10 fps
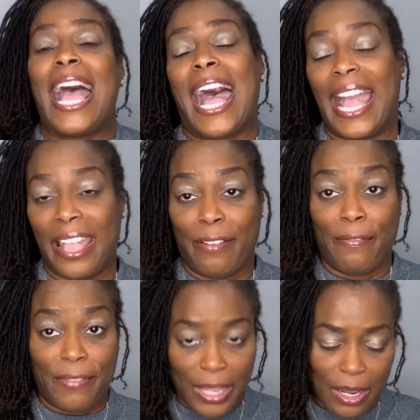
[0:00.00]
I have
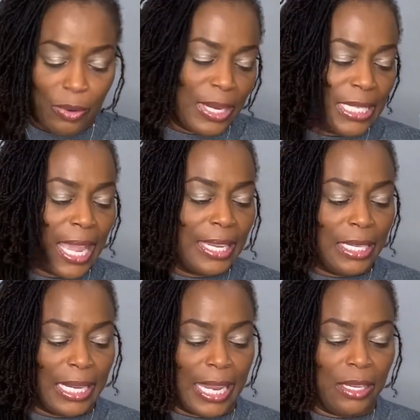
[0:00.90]
very
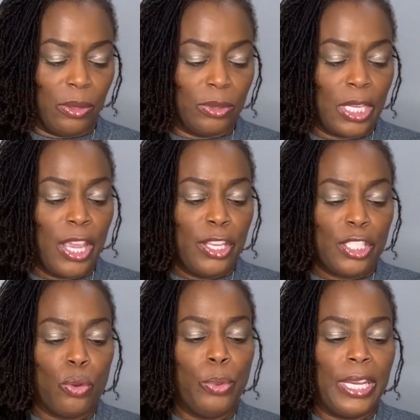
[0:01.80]
tiny ankles.
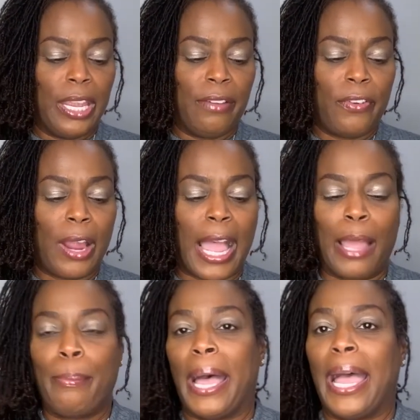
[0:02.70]
So whenever I
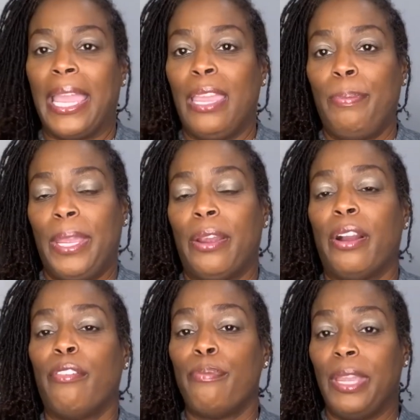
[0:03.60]
buy a pair
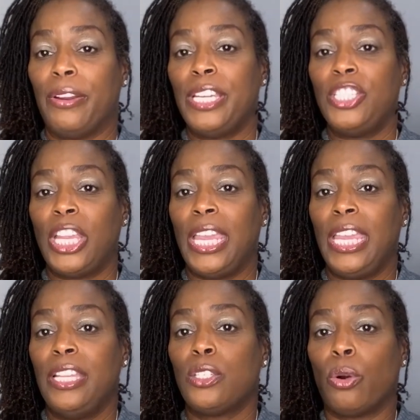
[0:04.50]
of Mary
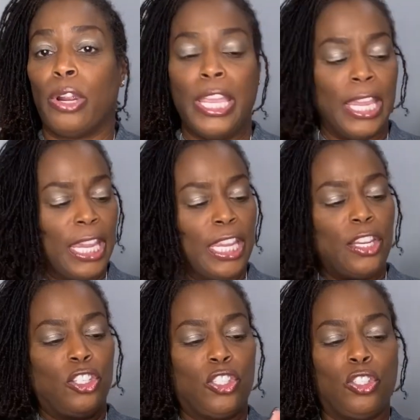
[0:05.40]
Janes or any
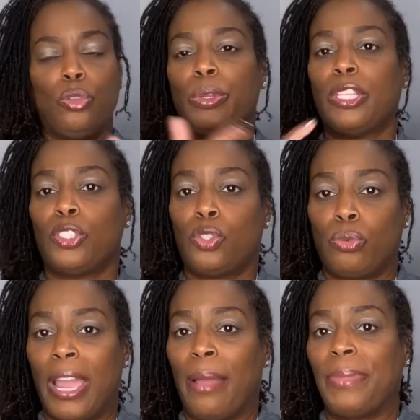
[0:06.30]
shoe with a
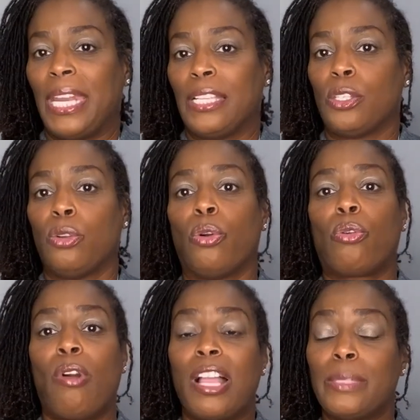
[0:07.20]
strap that has to go
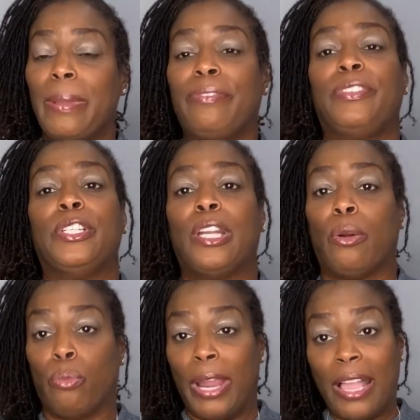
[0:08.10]
across my foot,
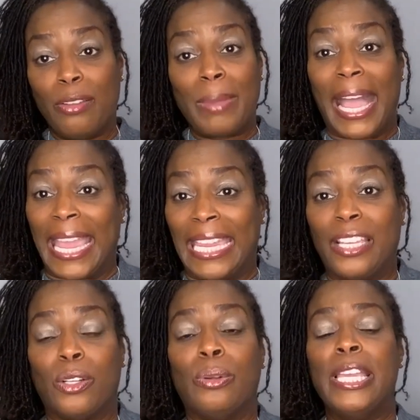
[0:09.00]
around my ankle,